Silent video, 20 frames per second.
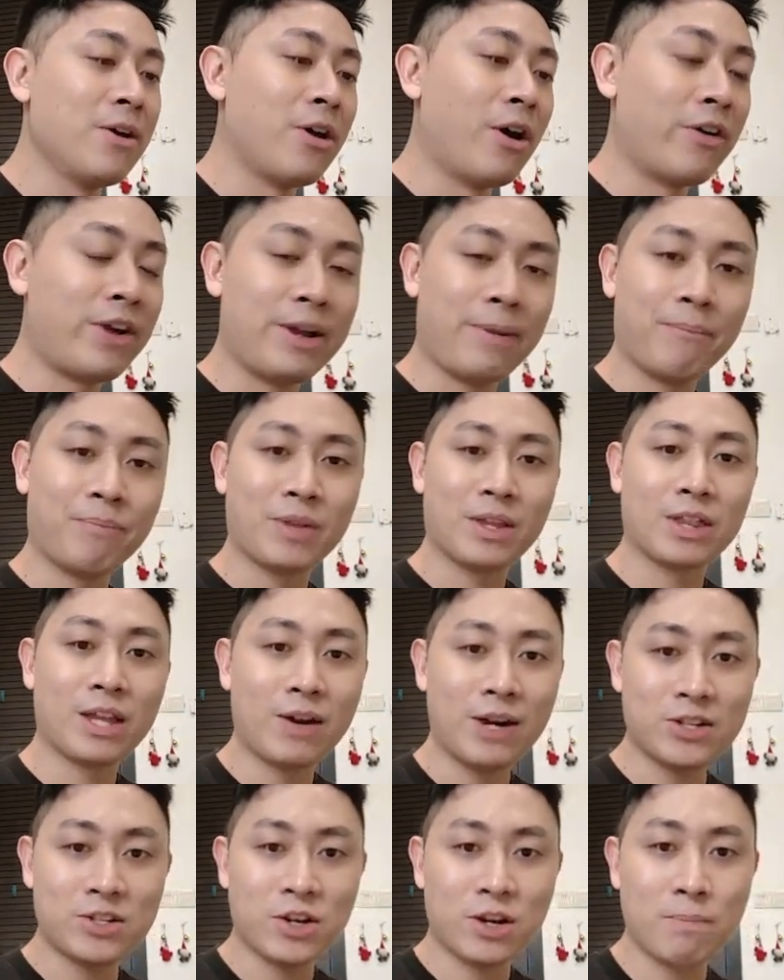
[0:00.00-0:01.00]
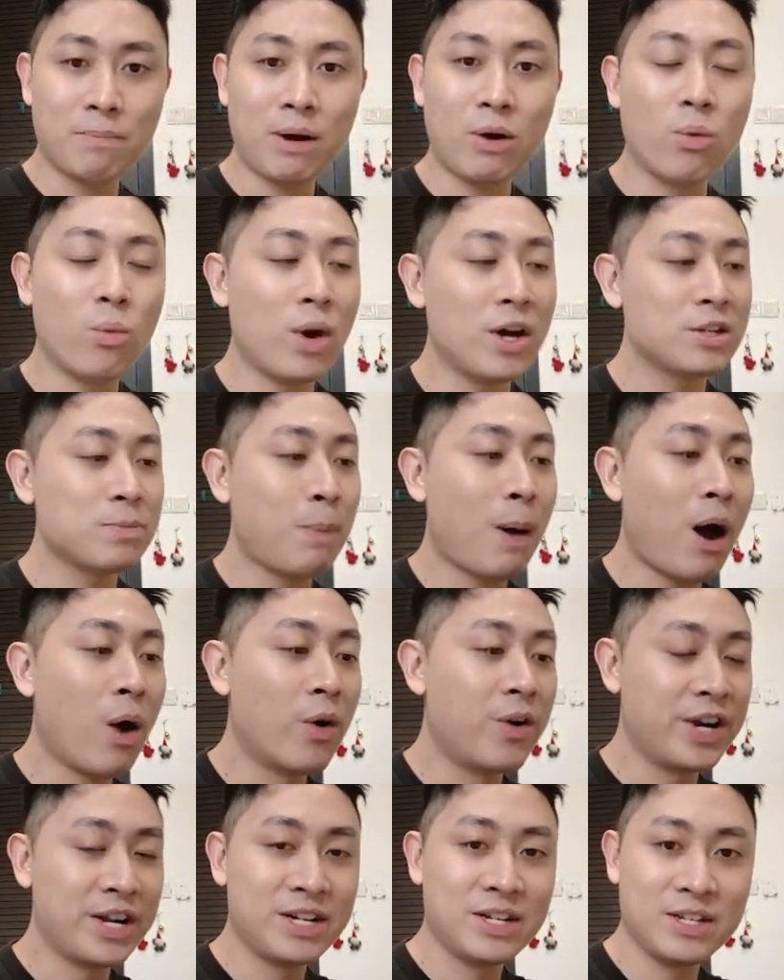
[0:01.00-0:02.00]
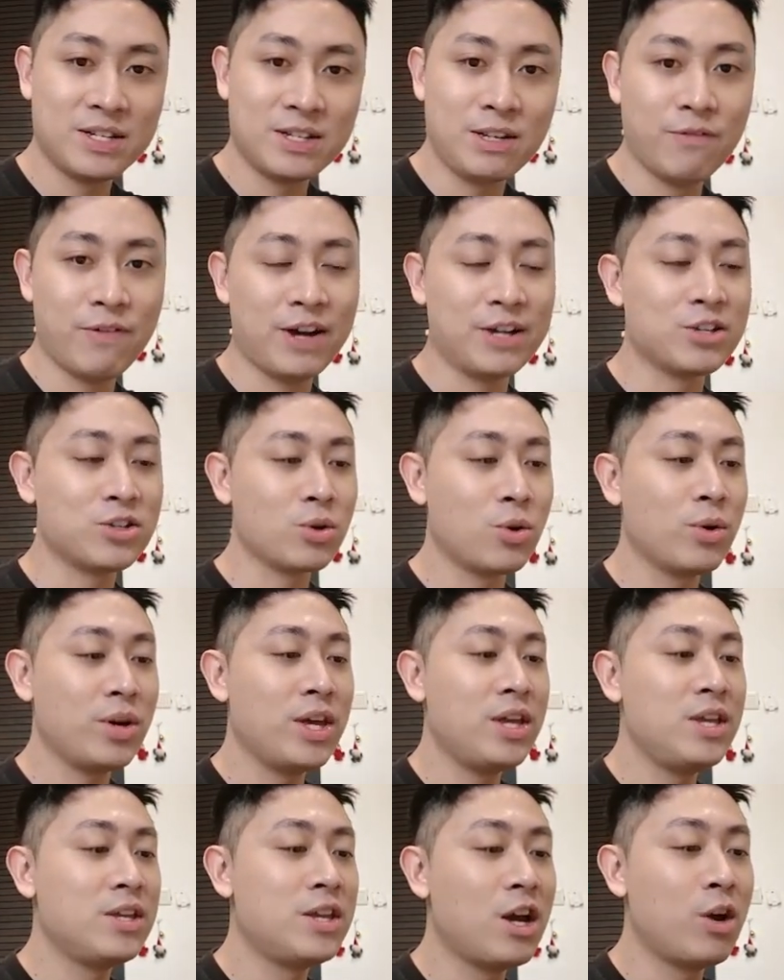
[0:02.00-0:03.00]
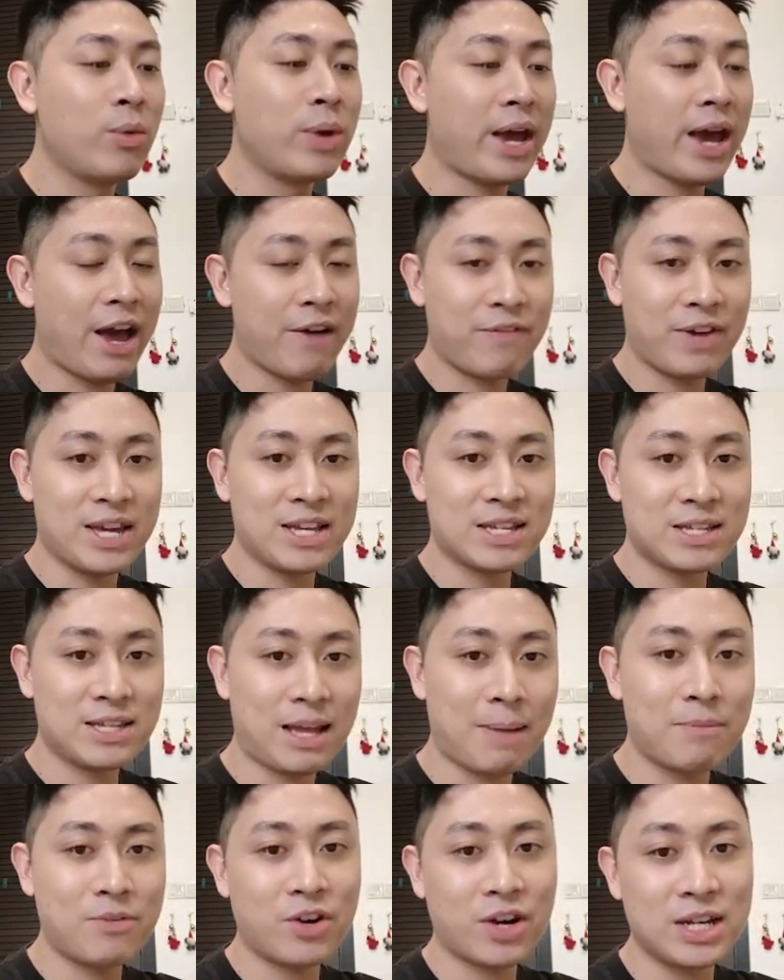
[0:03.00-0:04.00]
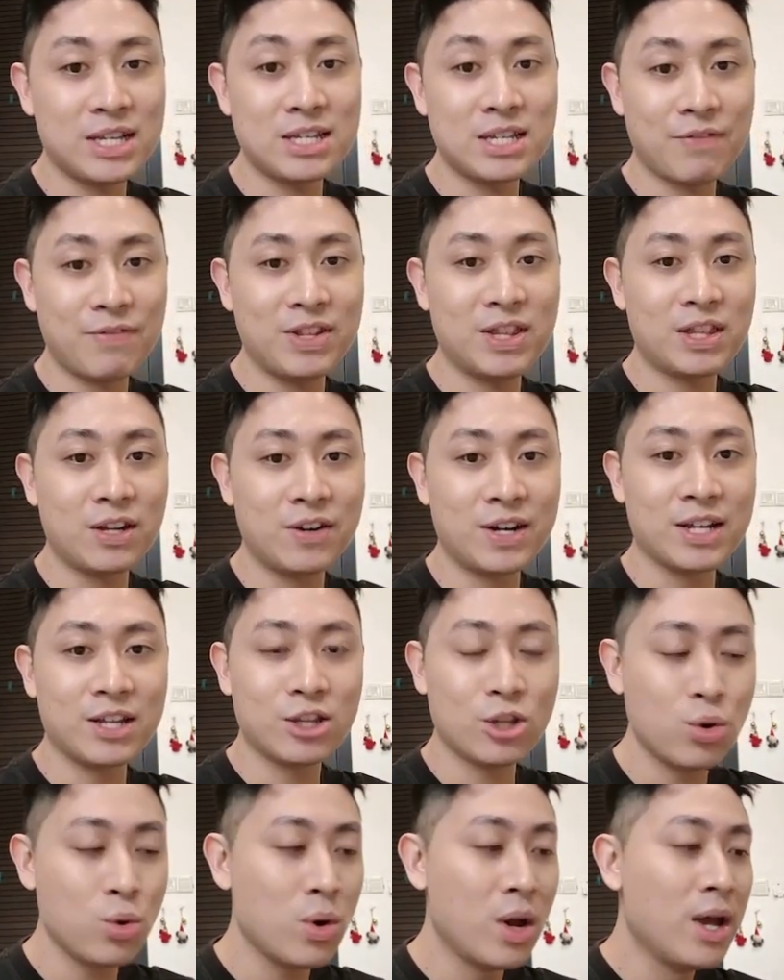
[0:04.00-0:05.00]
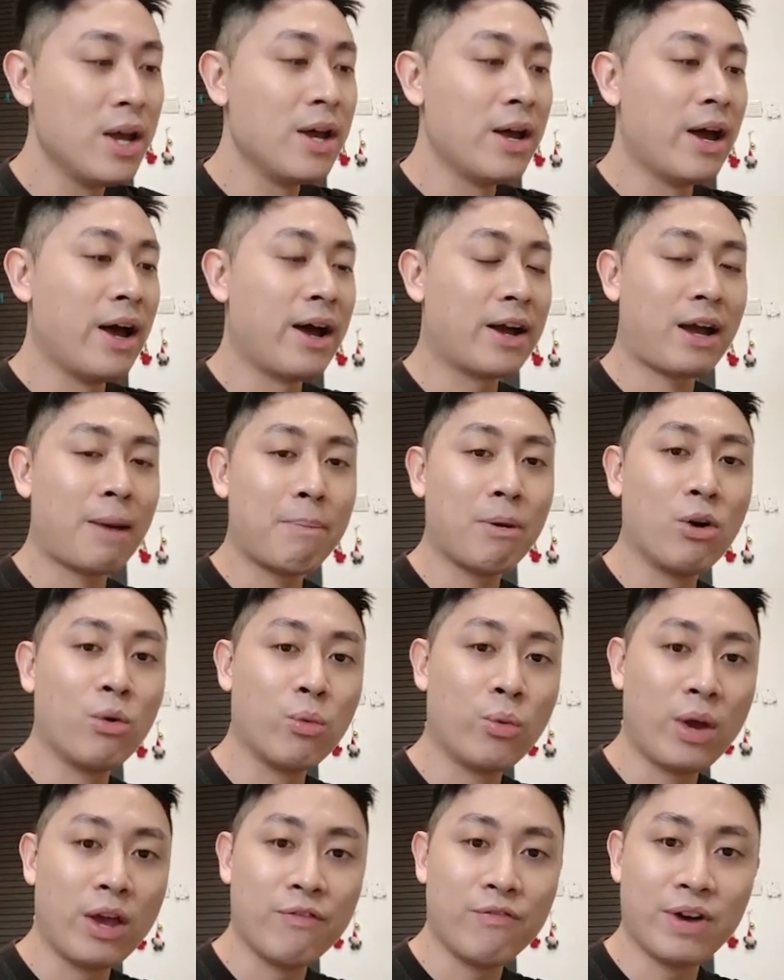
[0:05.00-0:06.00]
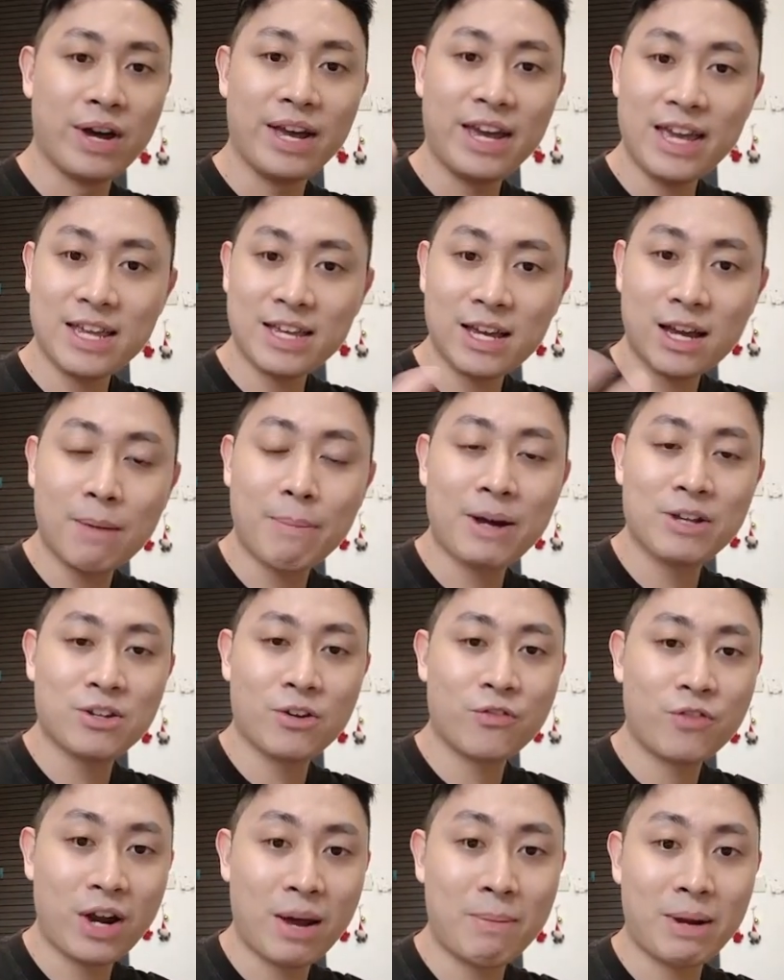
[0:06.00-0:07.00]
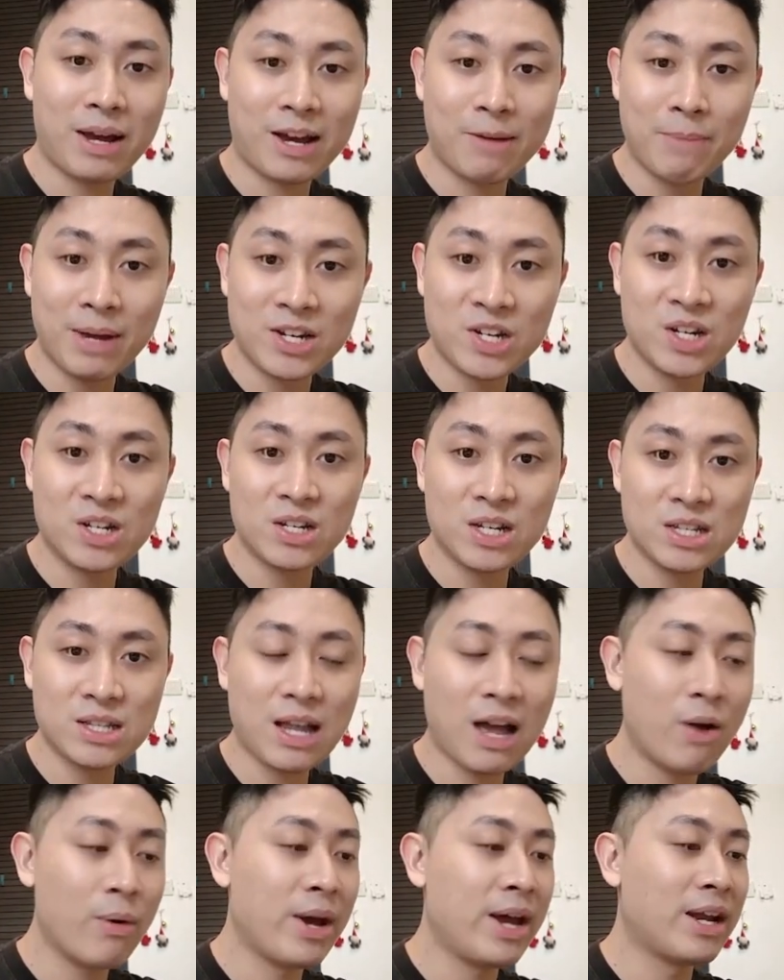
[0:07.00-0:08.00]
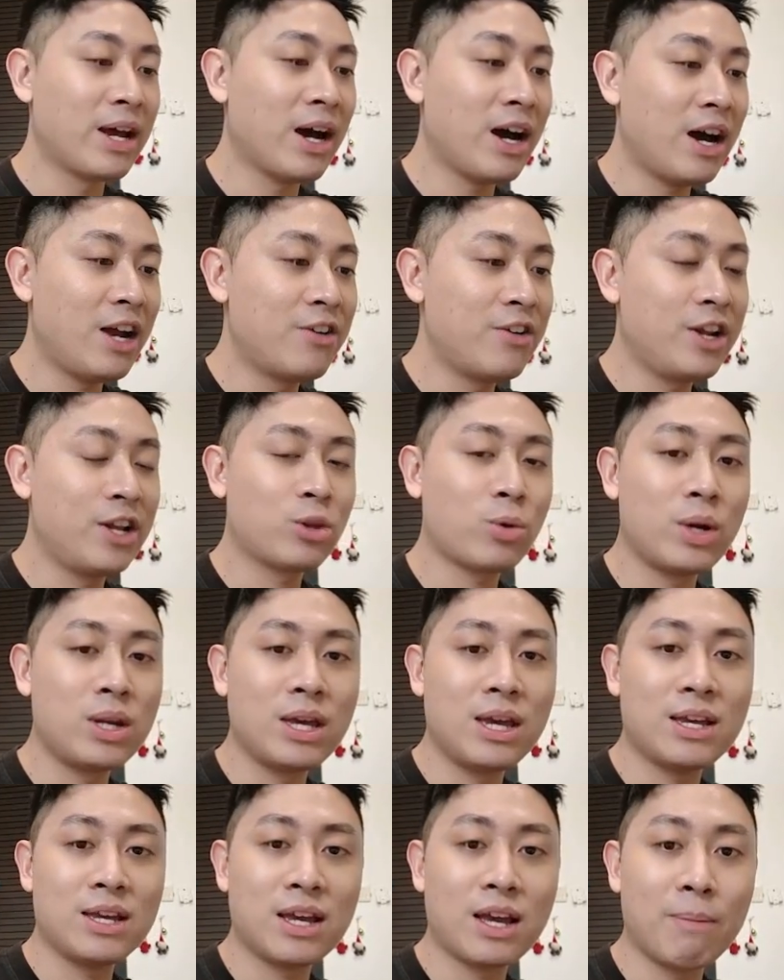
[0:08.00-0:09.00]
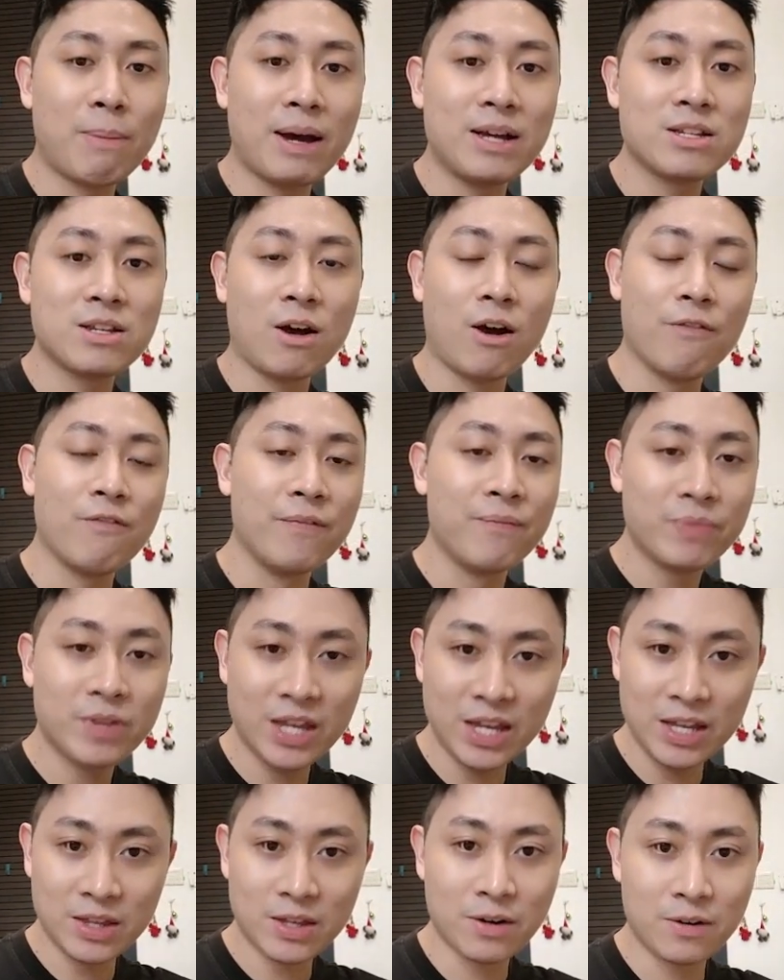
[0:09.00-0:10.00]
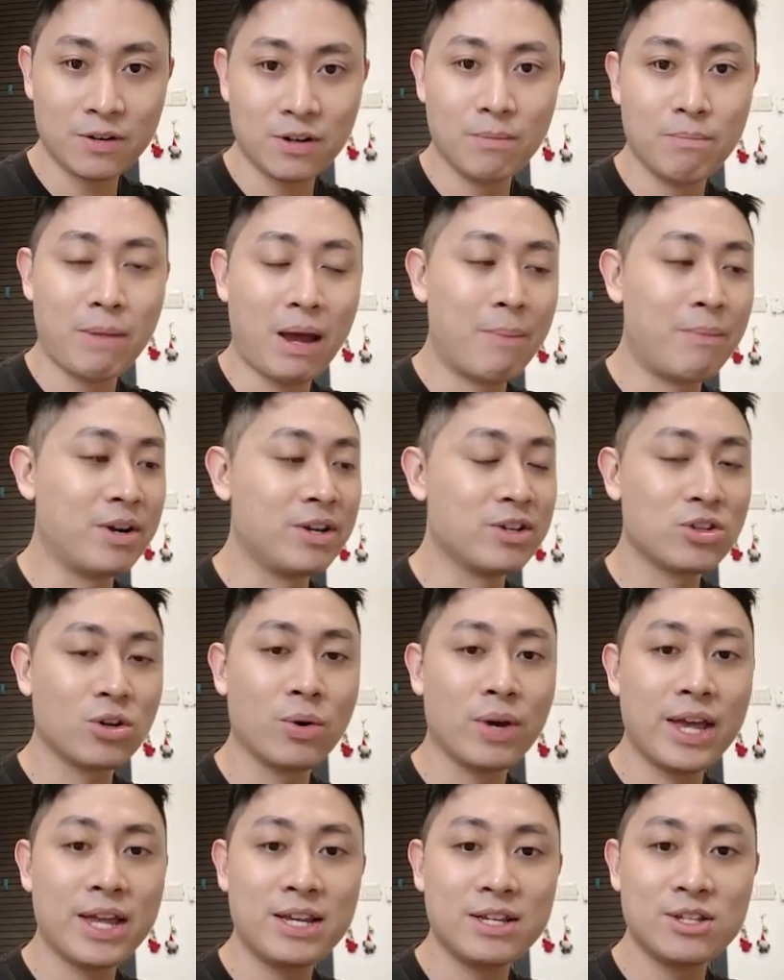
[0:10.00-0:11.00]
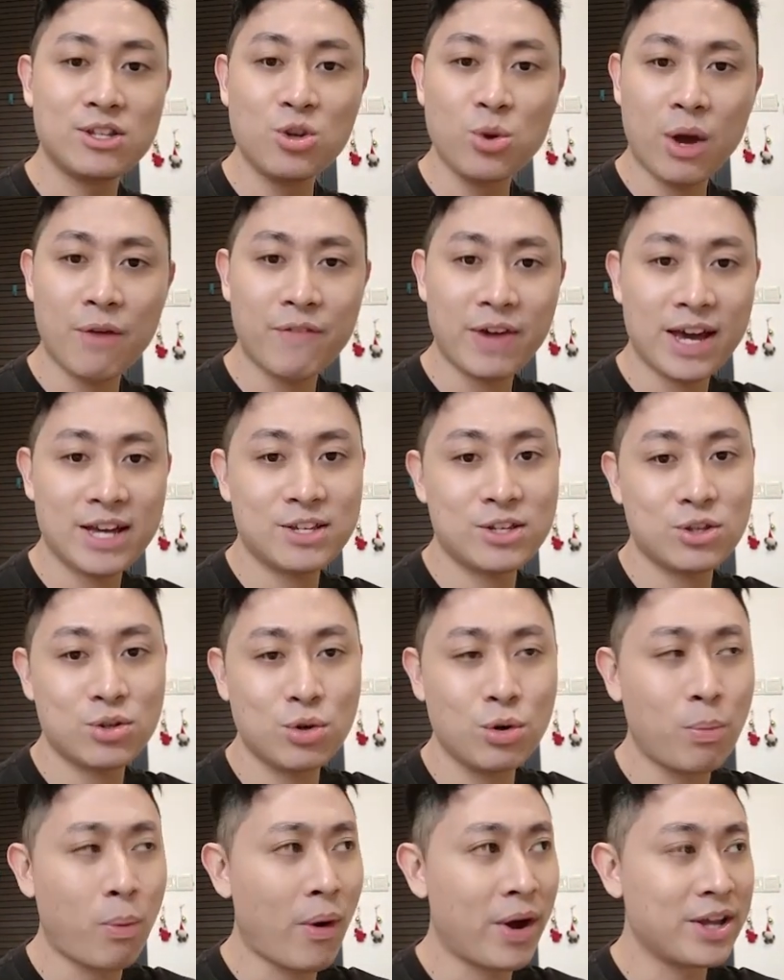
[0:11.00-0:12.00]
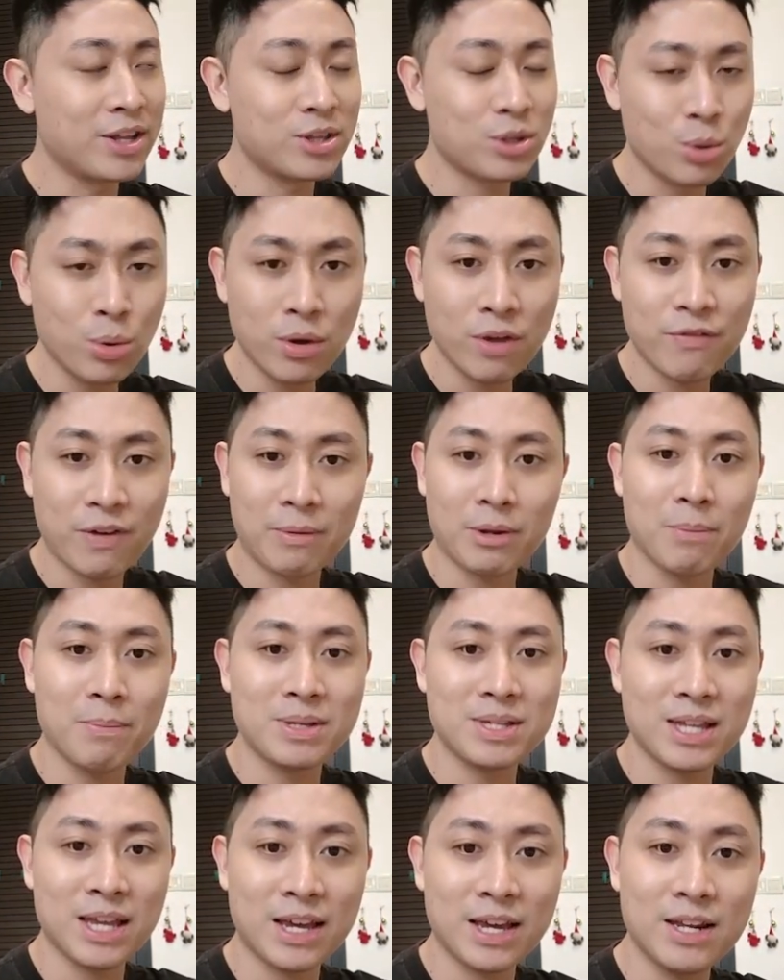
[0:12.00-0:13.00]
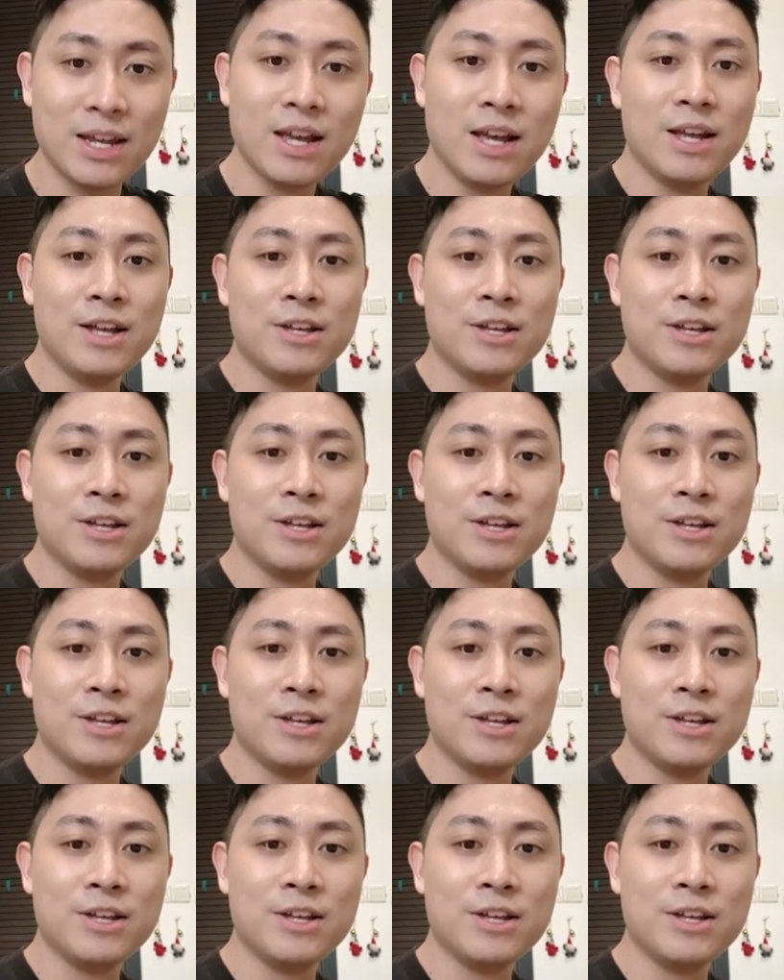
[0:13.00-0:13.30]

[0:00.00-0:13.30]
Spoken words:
Alright, now let's talk about what's powering this device. So in here we have a Snapdragon 732 coupled with 8GB of RAM like I mentioned just now, and 128GB of internal memory. So it is UFS 2.2 if I'm not mistaken.